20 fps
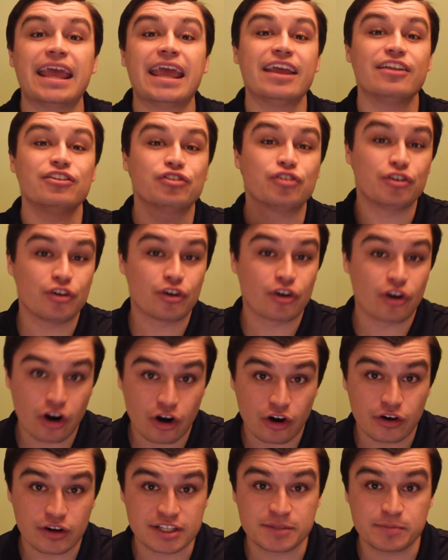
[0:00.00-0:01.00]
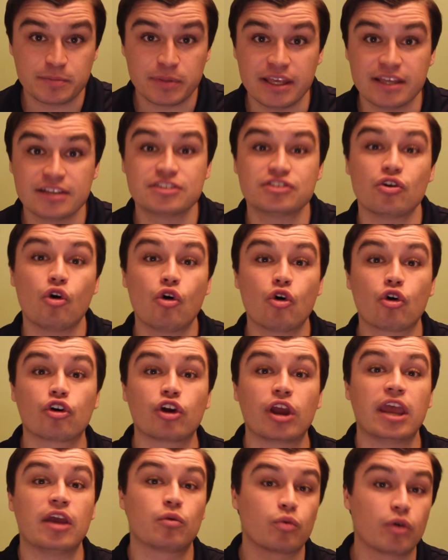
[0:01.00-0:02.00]
into your RRSPs
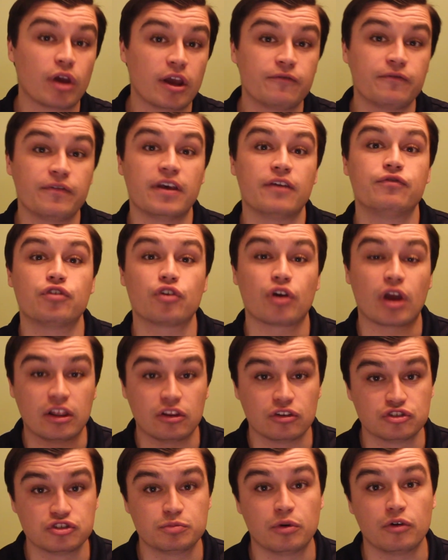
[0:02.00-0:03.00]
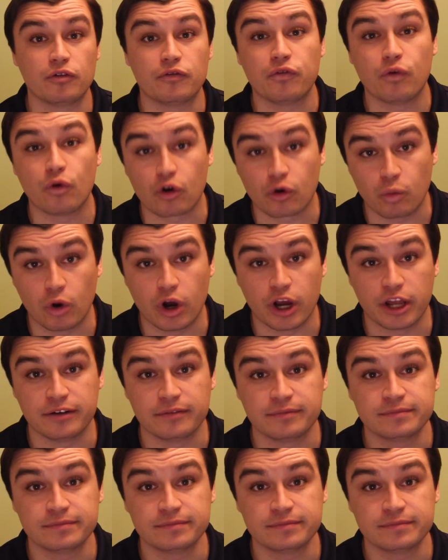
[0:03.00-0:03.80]
or a RIF if you're eligible for one.